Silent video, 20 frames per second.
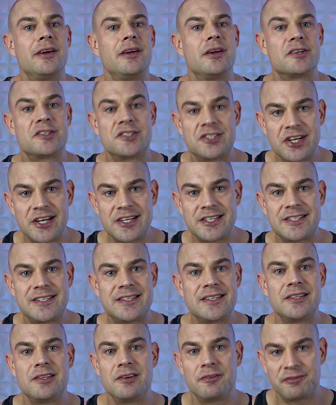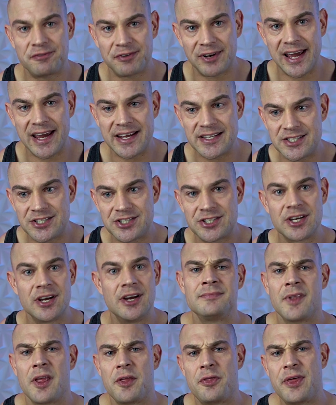Your chest deflates.
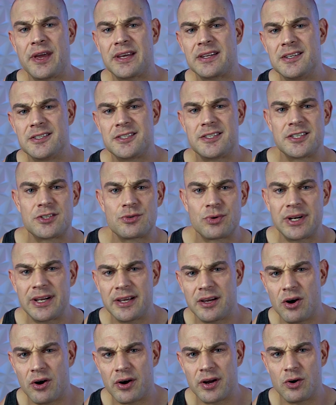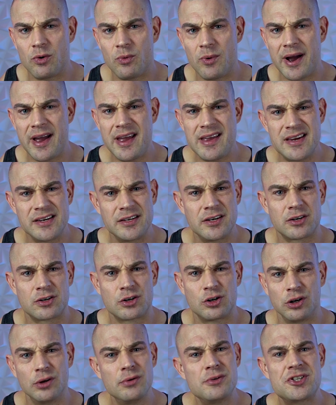The thickness is really going away and your
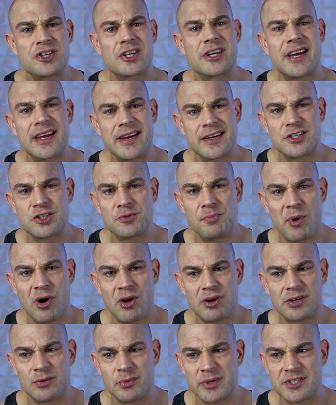glutes are getting smaller,